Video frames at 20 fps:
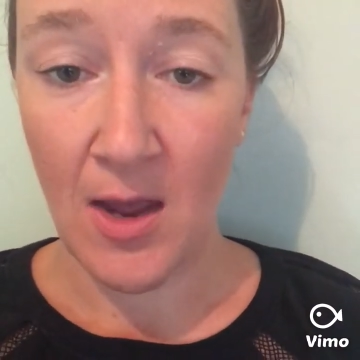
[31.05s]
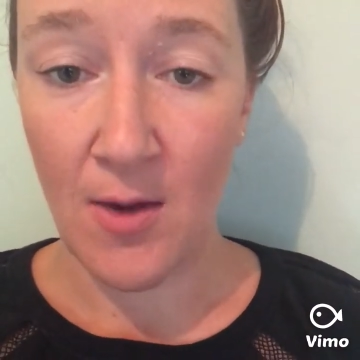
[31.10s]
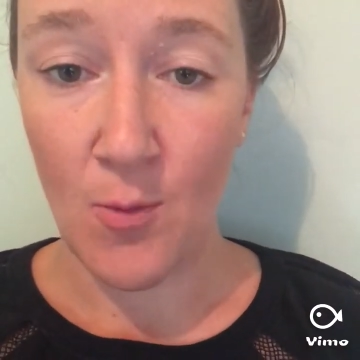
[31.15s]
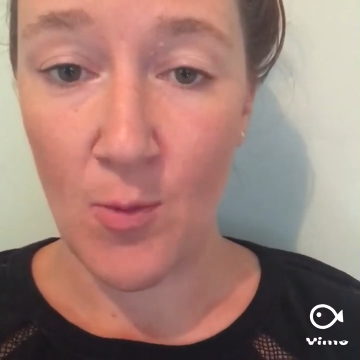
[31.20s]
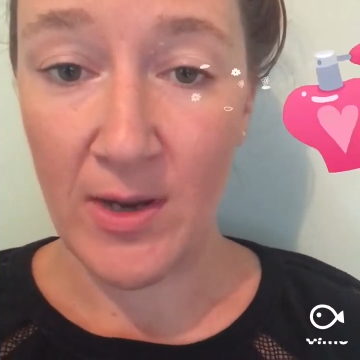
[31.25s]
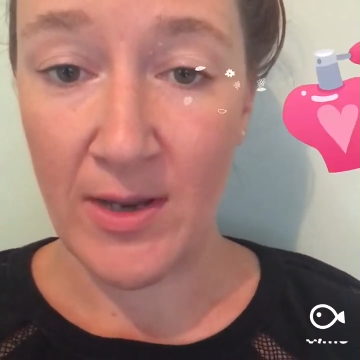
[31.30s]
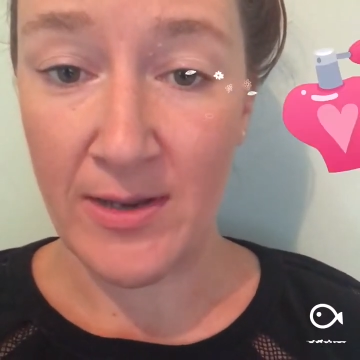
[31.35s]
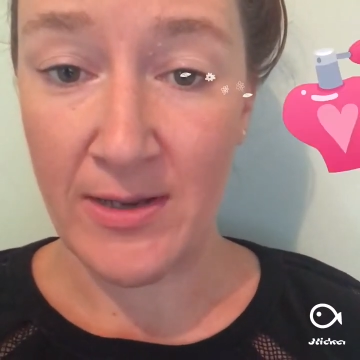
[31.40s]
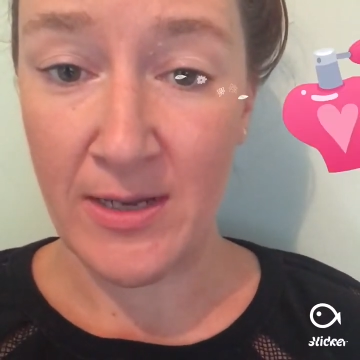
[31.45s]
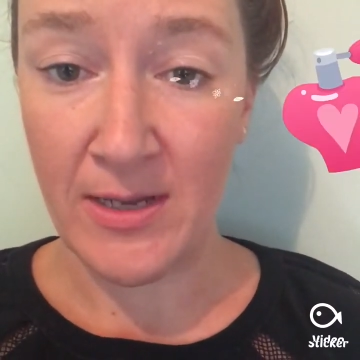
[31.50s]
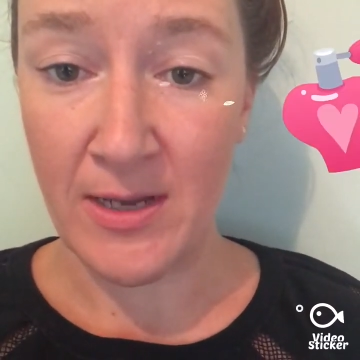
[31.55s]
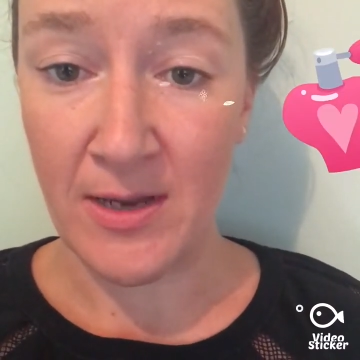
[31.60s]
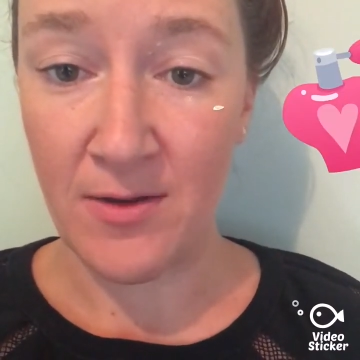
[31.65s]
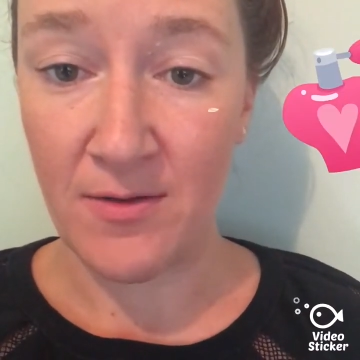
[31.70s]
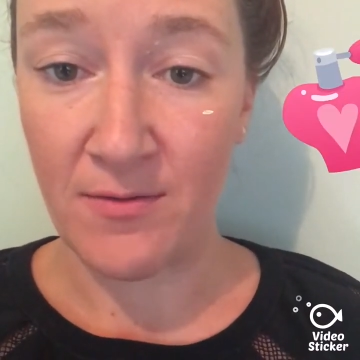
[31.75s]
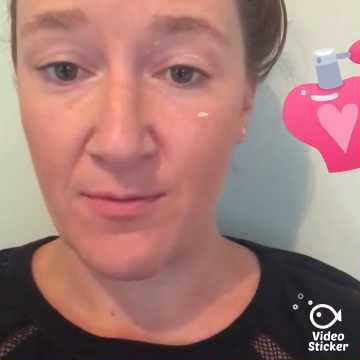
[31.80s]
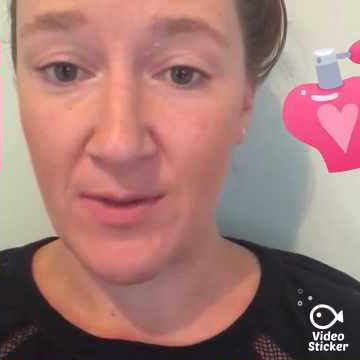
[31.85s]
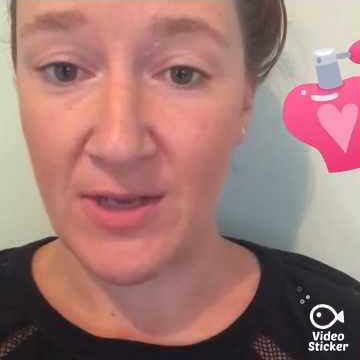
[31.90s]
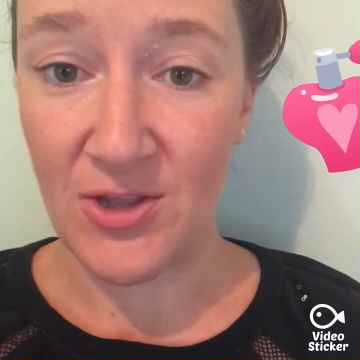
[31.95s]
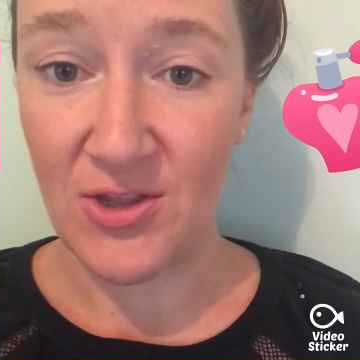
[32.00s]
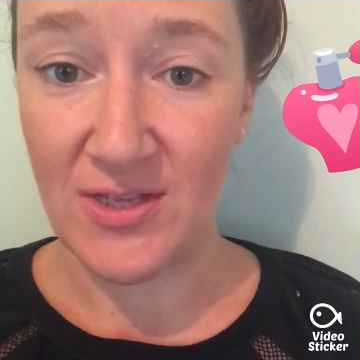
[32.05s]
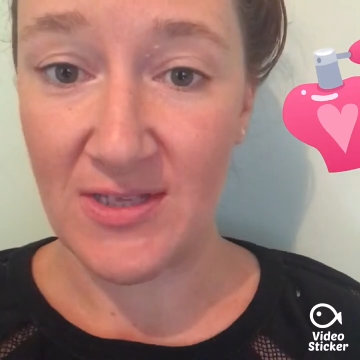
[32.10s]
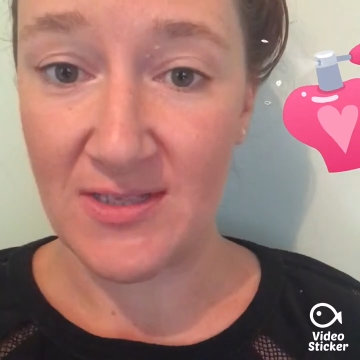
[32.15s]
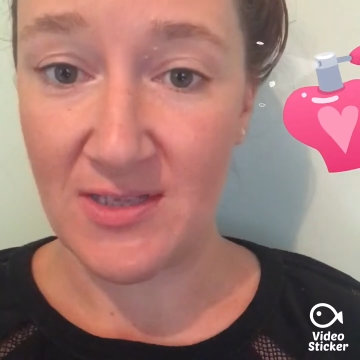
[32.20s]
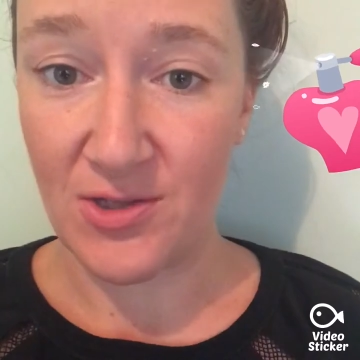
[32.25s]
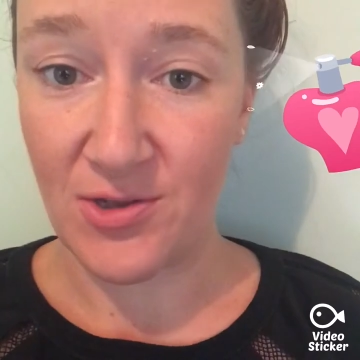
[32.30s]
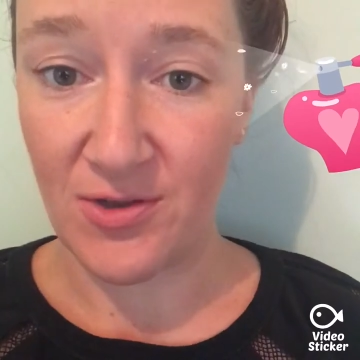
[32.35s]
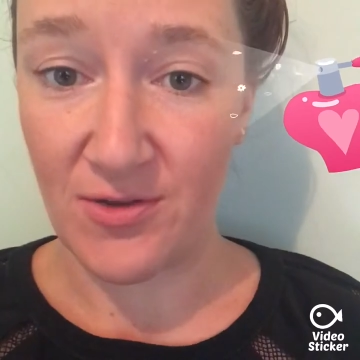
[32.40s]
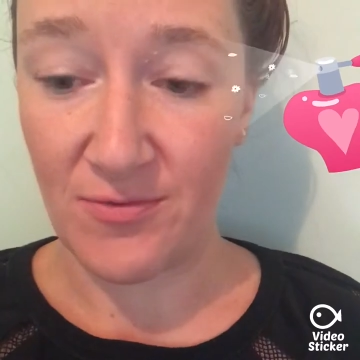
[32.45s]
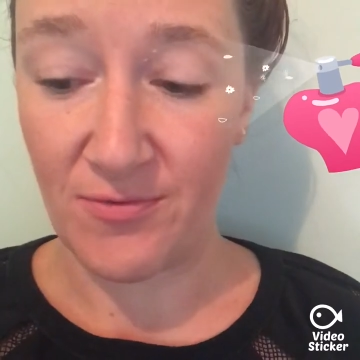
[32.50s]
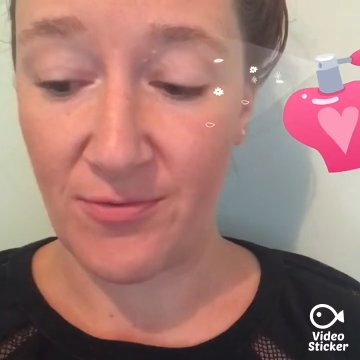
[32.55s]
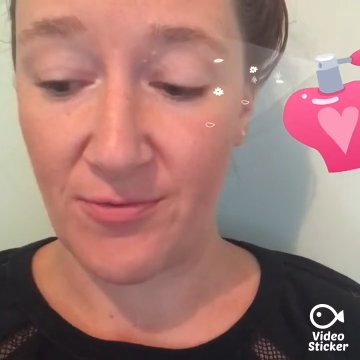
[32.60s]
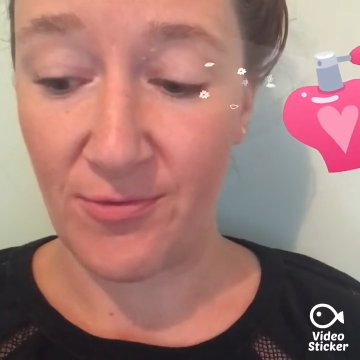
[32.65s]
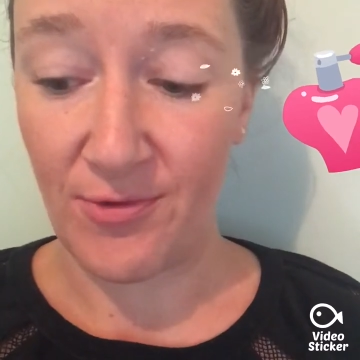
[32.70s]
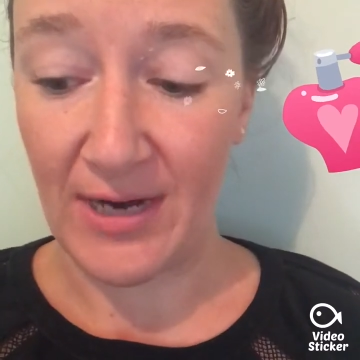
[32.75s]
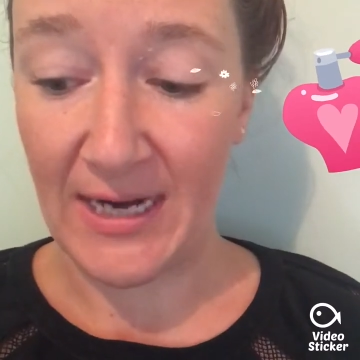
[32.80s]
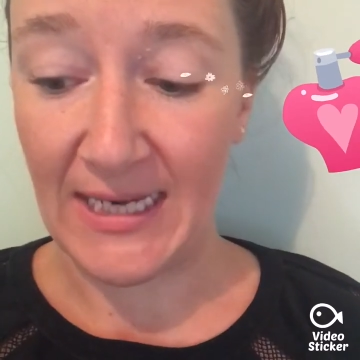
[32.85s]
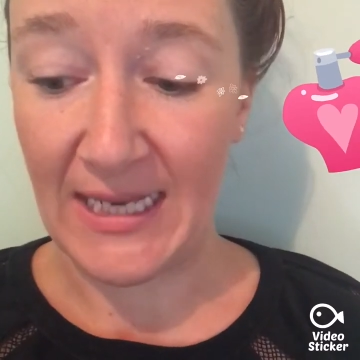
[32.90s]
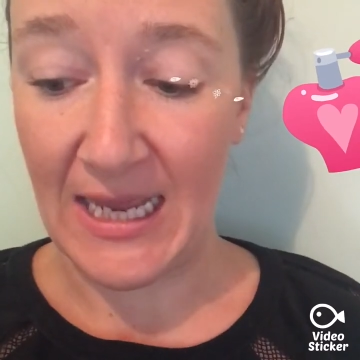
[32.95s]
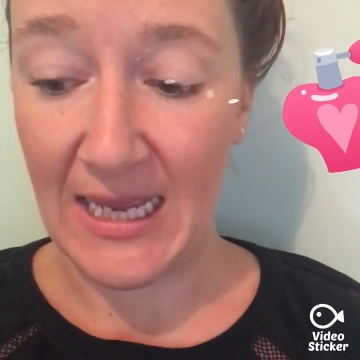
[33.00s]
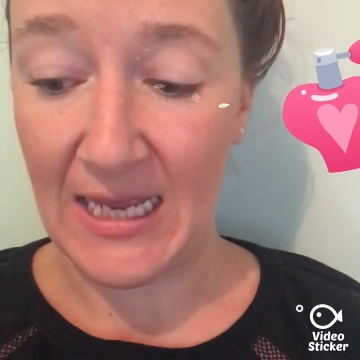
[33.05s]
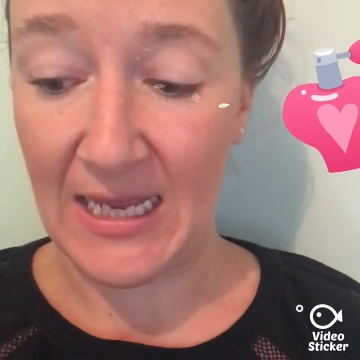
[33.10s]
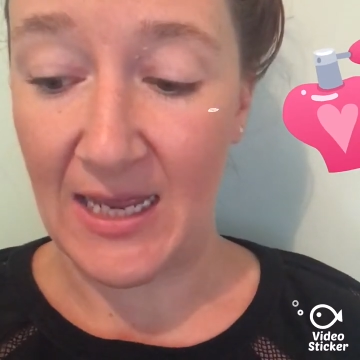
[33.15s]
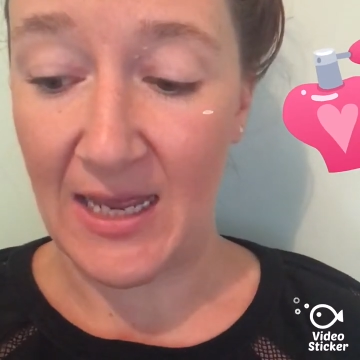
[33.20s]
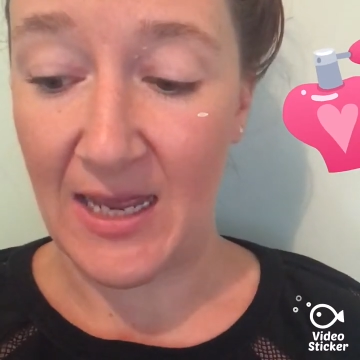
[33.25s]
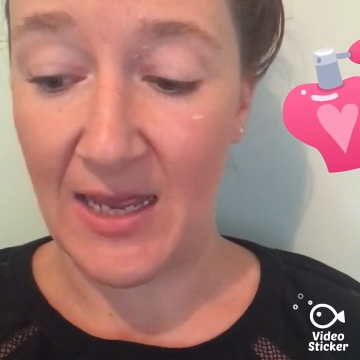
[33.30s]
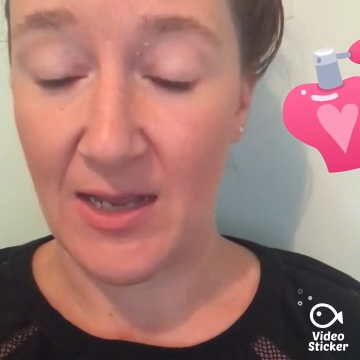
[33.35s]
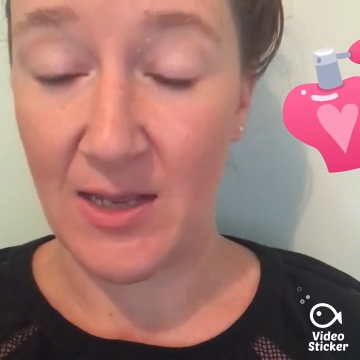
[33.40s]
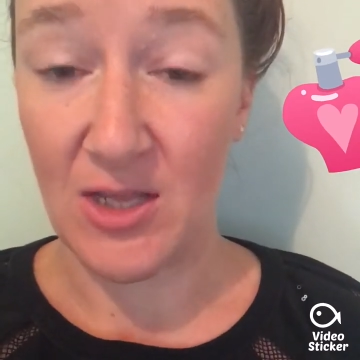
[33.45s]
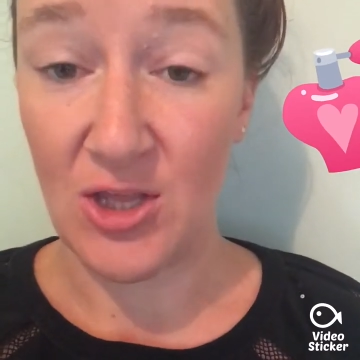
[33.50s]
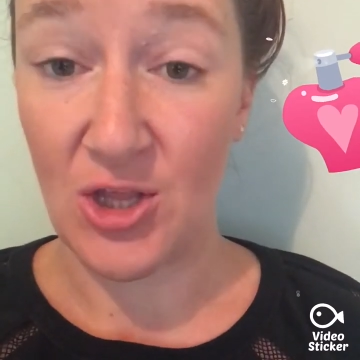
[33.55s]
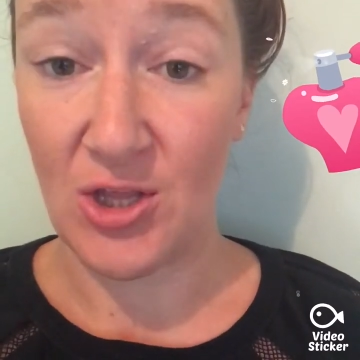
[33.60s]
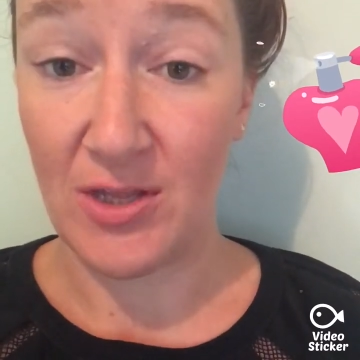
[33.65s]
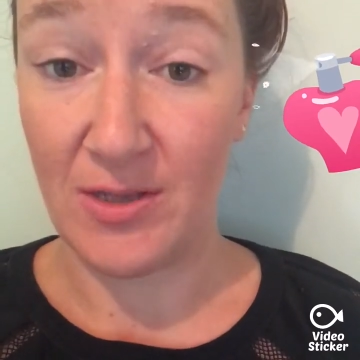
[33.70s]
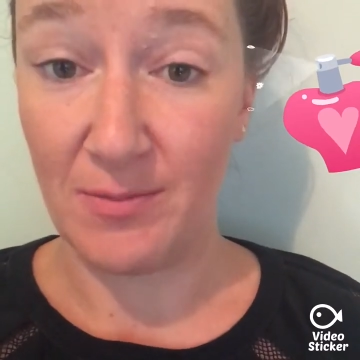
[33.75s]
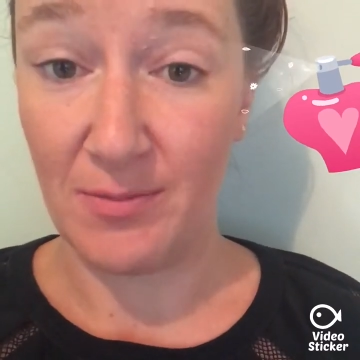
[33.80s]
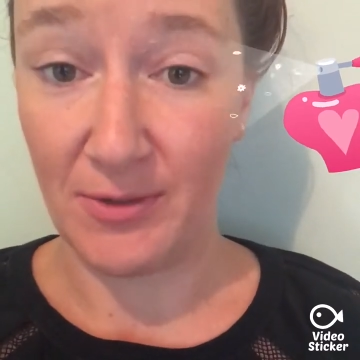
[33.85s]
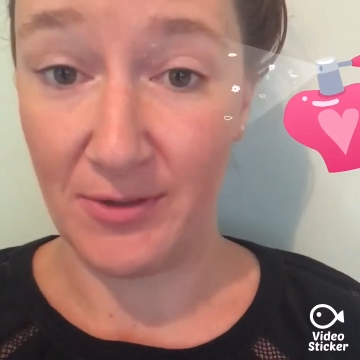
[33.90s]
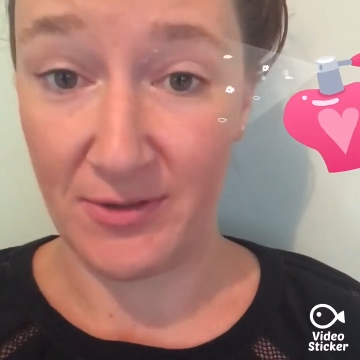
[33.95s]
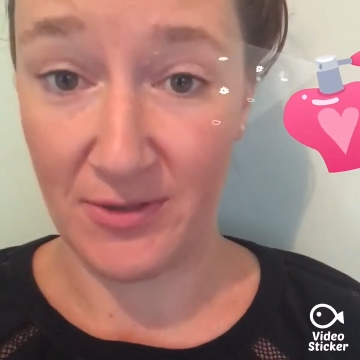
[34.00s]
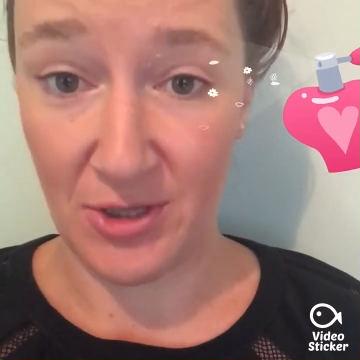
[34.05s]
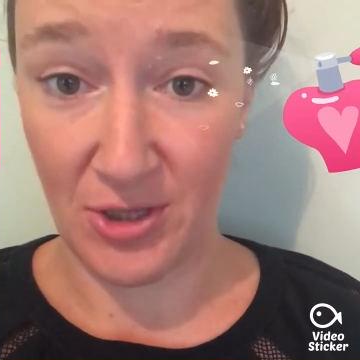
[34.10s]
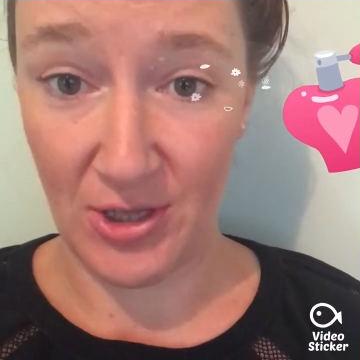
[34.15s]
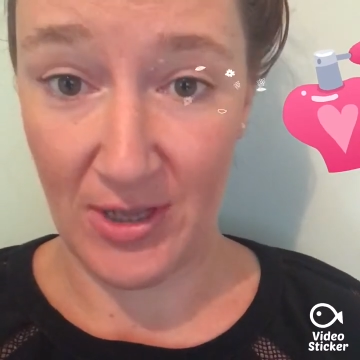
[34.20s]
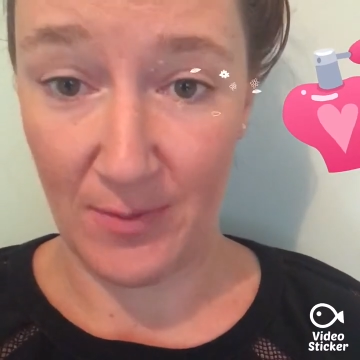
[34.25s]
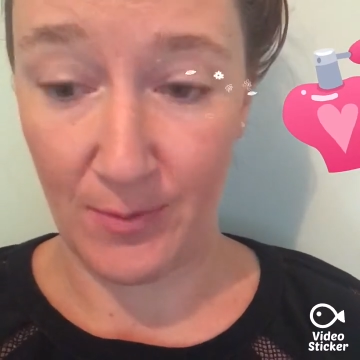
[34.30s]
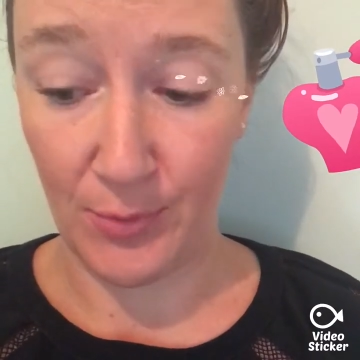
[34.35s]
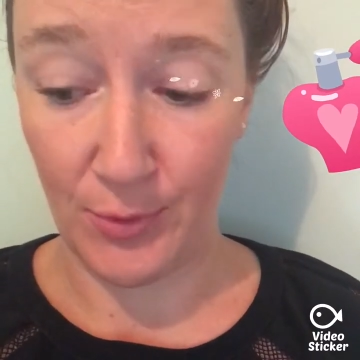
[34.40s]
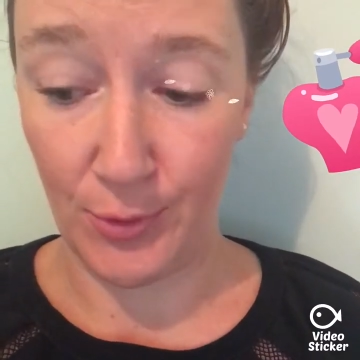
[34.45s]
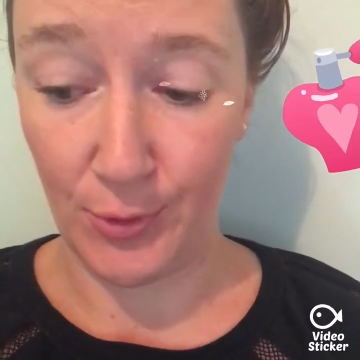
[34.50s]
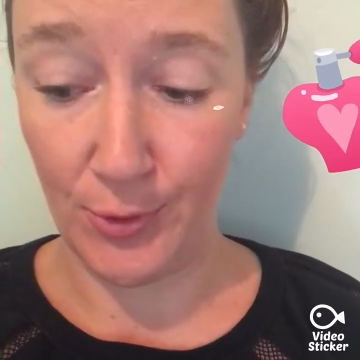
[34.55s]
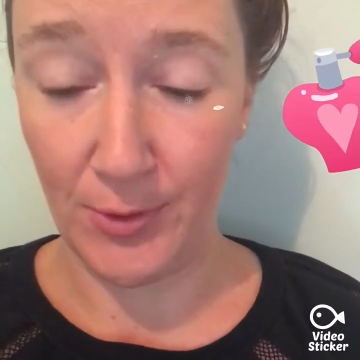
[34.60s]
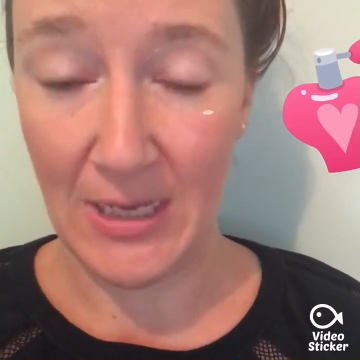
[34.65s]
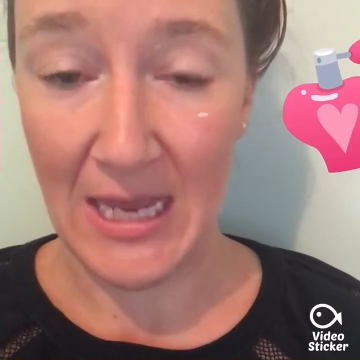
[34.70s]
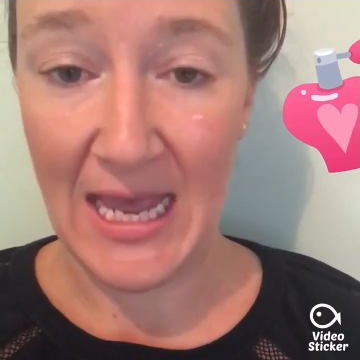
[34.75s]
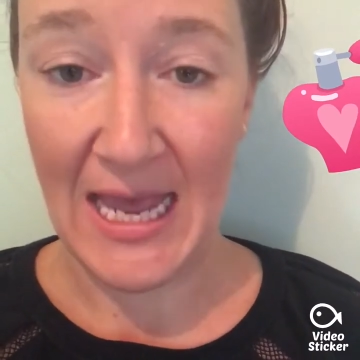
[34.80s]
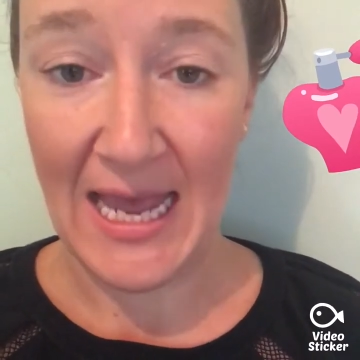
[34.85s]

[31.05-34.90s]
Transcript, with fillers: one of which is the John Frieda uh, Sheer Blonde Shampoo